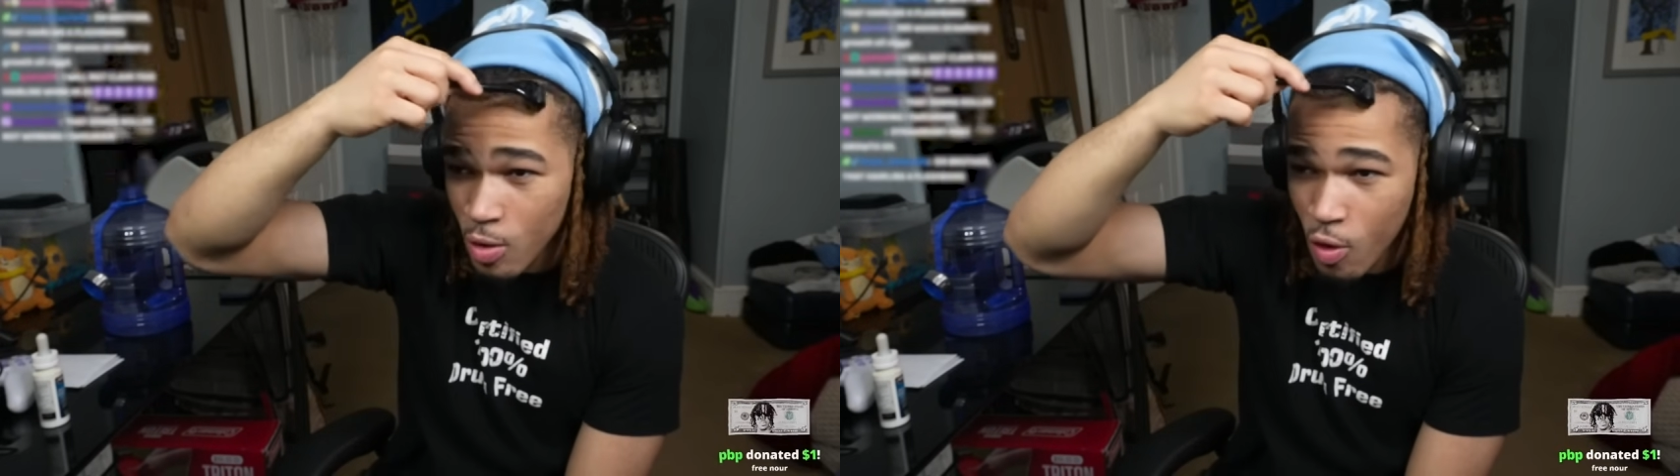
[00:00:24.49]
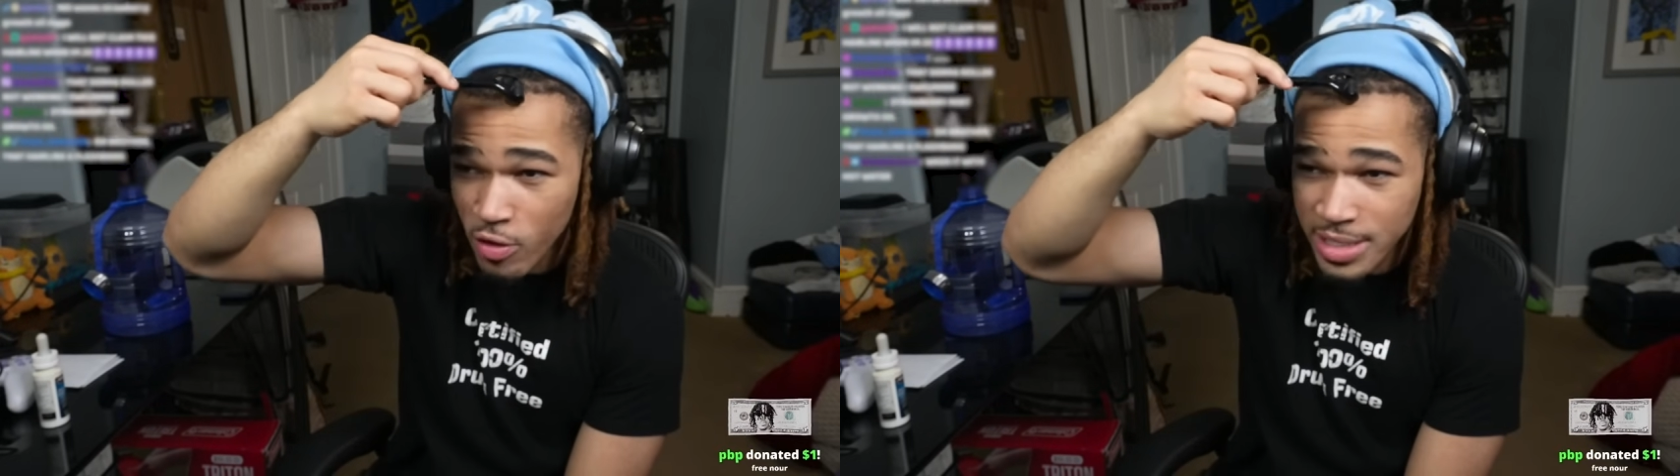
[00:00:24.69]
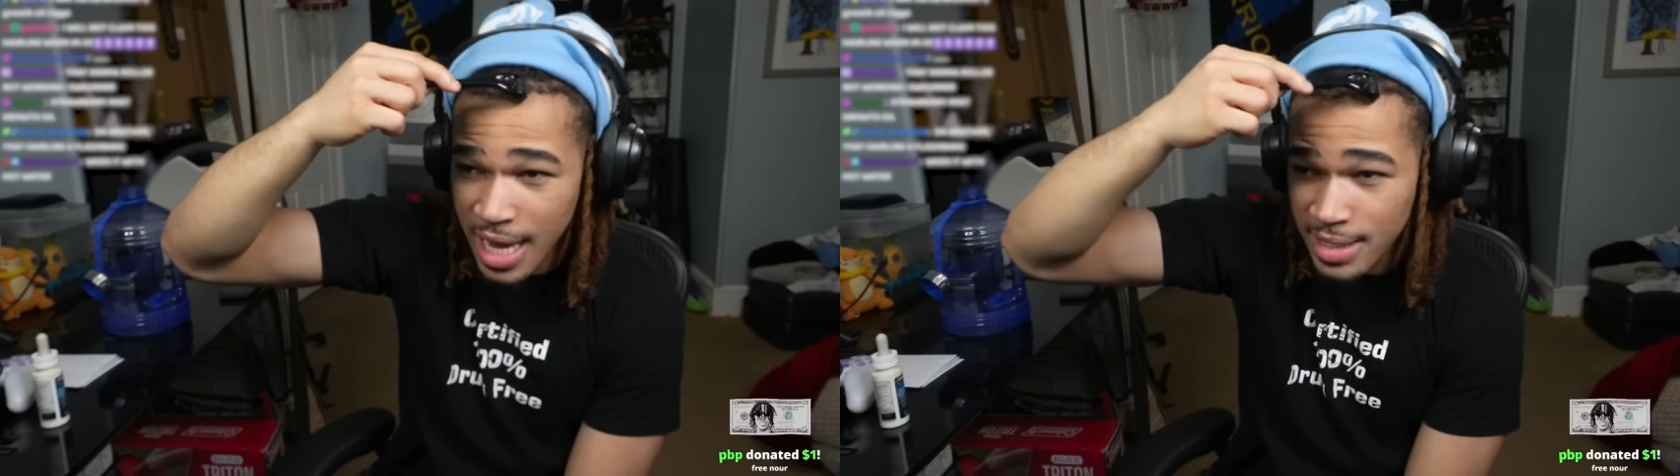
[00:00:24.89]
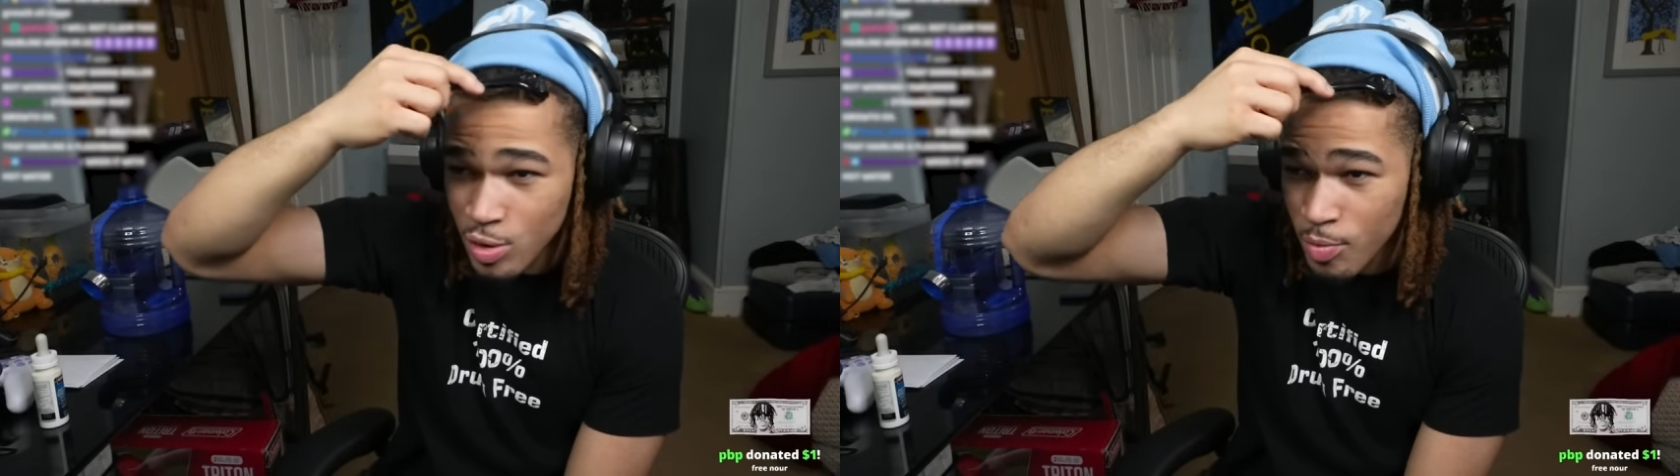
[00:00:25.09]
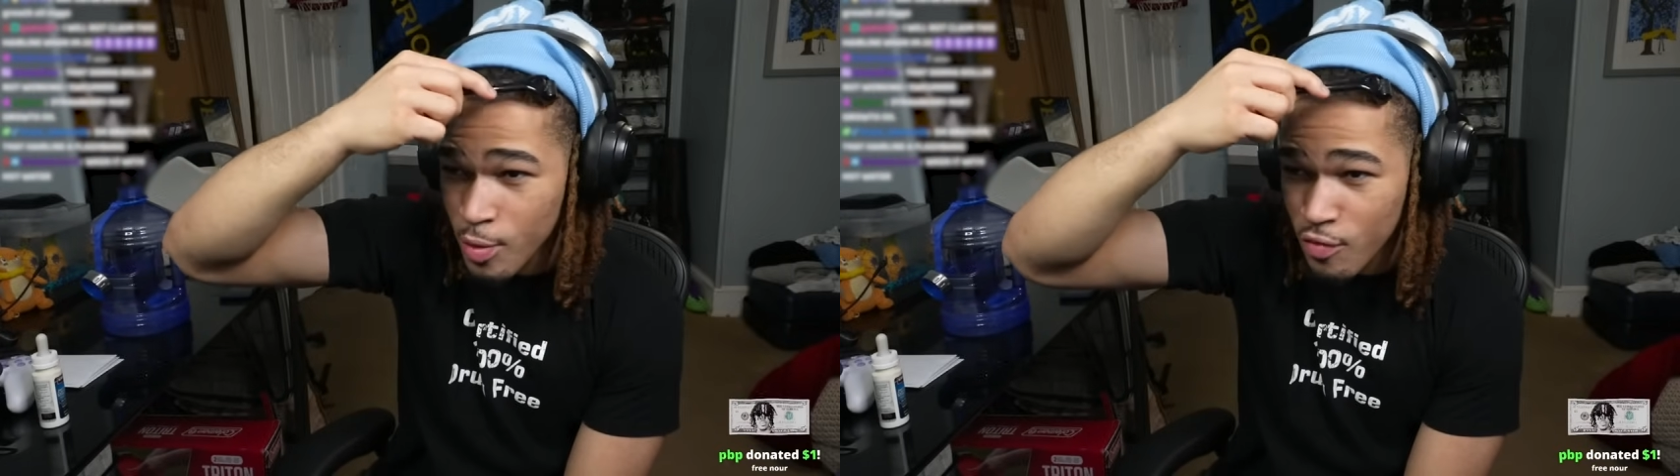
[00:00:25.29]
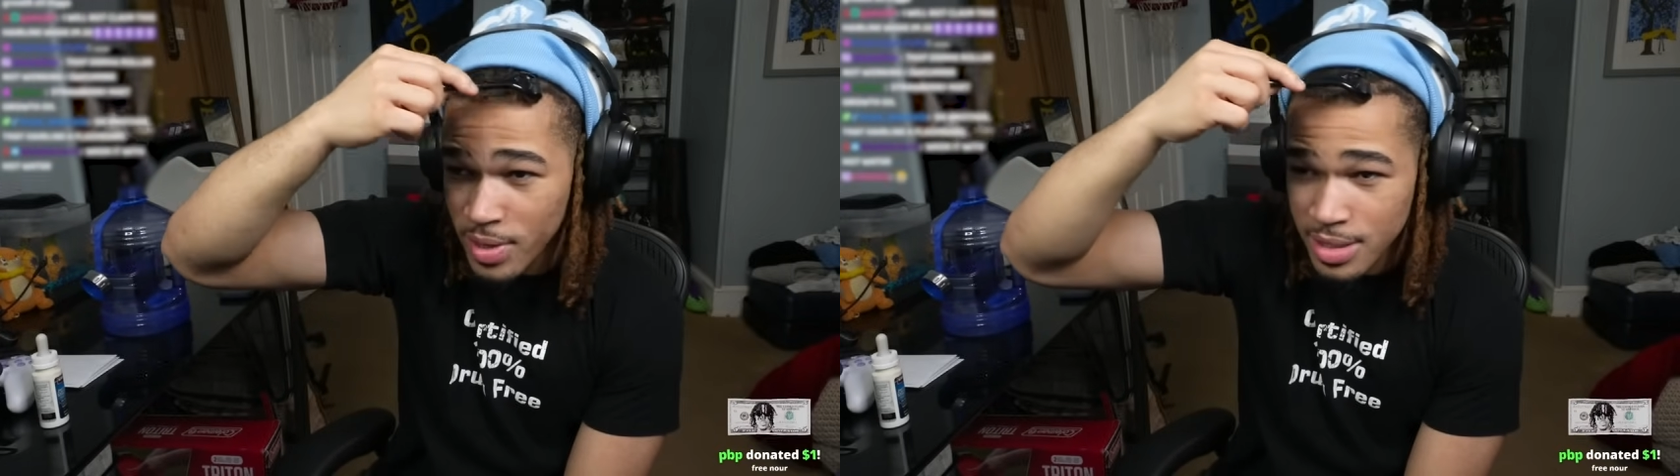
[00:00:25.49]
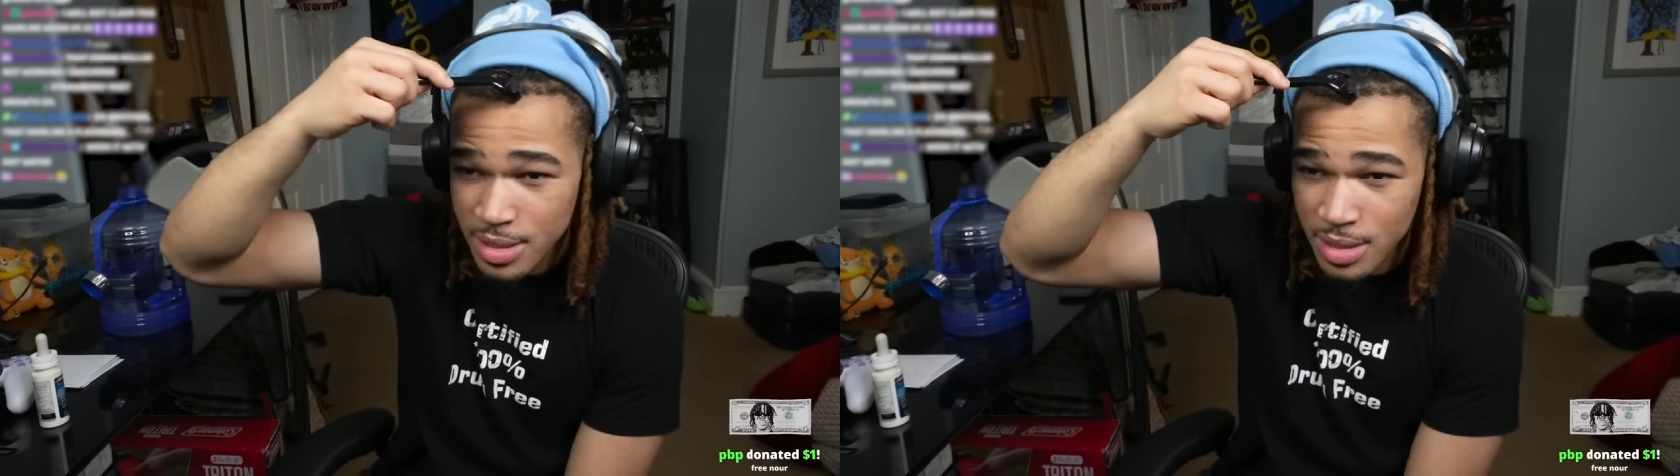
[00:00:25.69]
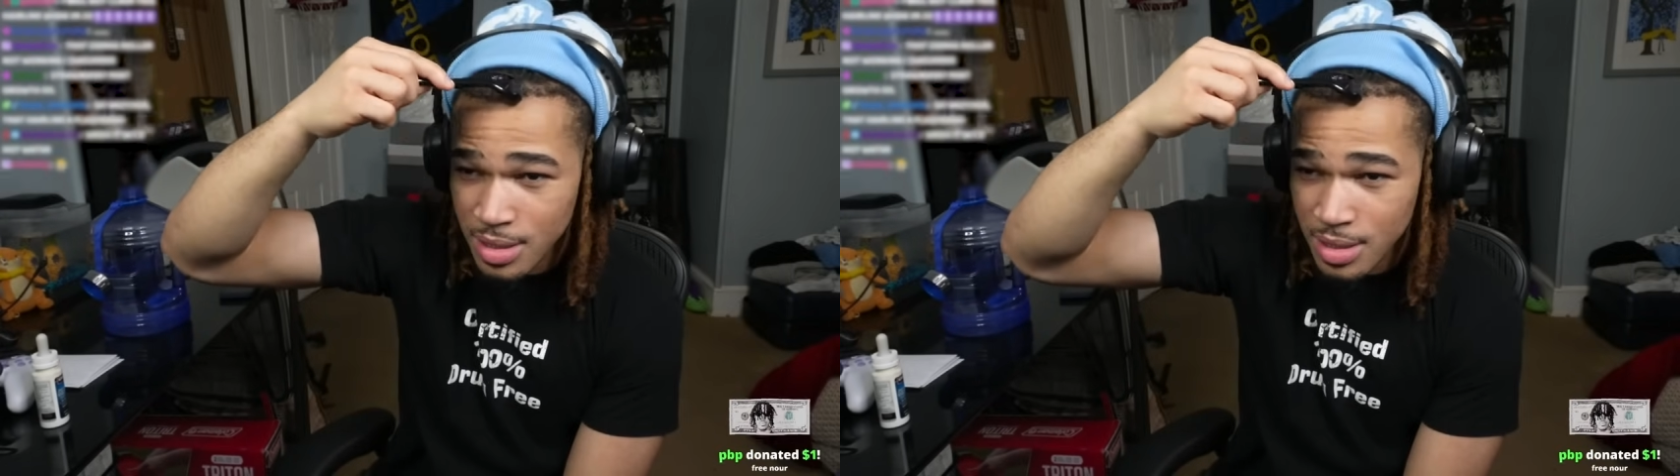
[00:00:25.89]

horizontal movements.